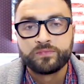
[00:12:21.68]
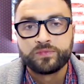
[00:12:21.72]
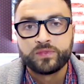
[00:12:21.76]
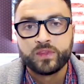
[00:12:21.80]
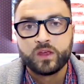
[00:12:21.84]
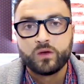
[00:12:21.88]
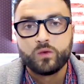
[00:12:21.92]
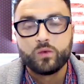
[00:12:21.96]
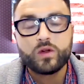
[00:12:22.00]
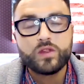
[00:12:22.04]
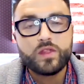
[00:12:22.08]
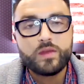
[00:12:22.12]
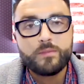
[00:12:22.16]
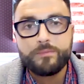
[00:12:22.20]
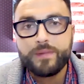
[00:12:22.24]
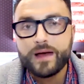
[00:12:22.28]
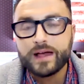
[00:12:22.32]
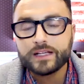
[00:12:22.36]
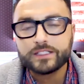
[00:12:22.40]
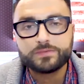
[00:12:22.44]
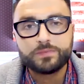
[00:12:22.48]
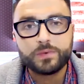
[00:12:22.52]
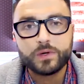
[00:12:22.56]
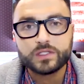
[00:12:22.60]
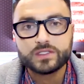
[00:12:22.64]
One of the
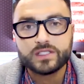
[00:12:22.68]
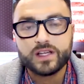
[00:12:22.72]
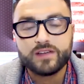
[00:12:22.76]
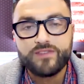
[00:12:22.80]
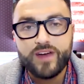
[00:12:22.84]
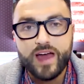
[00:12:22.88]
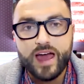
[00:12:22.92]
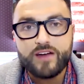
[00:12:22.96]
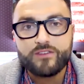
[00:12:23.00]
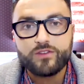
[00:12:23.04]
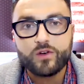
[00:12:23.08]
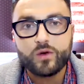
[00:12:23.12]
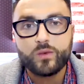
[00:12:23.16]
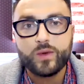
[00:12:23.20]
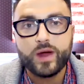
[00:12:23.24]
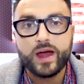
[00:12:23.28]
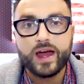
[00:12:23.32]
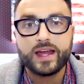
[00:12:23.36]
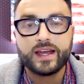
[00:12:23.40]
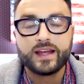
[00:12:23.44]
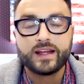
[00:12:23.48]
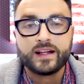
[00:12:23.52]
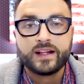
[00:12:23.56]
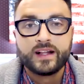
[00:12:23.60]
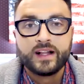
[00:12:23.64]
best books I've ever
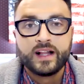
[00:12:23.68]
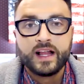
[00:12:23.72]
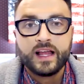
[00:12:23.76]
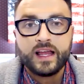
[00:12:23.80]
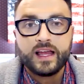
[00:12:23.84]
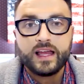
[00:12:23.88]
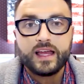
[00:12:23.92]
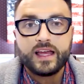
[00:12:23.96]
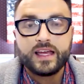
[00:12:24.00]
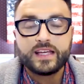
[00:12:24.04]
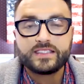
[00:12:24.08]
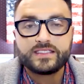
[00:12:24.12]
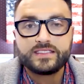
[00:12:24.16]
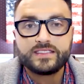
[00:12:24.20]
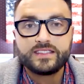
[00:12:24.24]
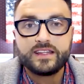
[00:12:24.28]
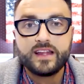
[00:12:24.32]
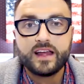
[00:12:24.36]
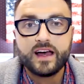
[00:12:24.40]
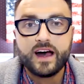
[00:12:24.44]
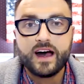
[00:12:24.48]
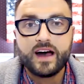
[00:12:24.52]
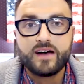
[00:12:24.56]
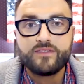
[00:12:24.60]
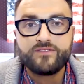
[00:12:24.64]
read is
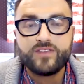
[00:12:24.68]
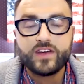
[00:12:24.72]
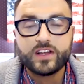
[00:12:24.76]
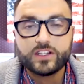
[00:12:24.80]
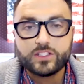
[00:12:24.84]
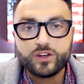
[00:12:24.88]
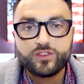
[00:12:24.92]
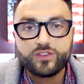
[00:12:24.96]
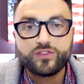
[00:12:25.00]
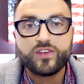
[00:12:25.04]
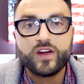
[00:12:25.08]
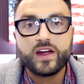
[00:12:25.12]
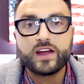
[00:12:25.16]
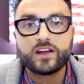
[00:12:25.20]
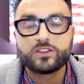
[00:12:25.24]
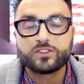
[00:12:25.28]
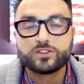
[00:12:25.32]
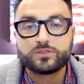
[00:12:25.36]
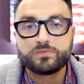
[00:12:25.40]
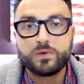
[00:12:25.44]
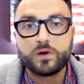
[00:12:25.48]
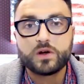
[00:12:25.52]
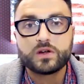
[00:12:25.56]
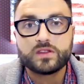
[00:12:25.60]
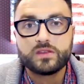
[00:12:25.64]
Viktor Frankl's
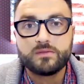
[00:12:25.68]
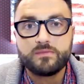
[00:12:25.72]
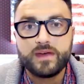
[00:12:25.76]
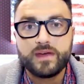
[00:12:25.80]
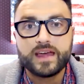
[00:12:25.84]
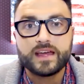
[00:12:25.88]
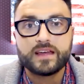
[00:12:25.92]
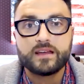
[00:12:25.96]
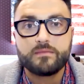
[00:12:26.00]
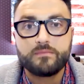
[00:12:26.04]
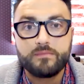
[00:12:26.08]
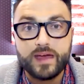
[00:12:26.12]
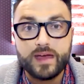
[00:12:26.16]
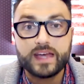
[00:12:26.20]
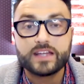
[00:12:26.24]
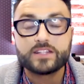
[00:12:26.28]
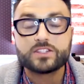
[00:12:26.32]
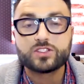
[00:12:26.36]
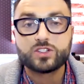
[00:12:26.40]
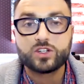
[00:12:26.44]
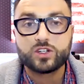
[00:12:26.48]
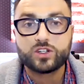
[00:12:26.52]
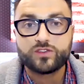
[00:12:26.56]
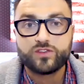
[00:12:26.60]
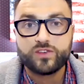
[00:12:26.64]
book, The Man's
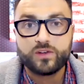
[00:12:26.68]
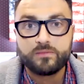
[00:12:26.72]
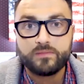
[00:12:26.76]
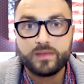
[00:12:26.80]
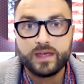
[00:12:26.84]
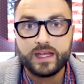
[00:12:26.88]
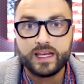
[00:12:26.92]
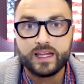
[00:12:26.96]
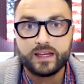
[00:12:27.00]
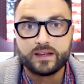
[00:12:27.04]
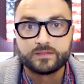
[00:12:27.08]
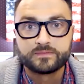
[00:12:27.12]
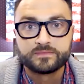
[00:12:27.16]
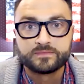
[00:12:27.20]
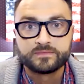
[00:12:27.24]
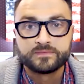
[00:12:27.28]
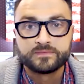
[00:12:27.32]
Search for Meaning.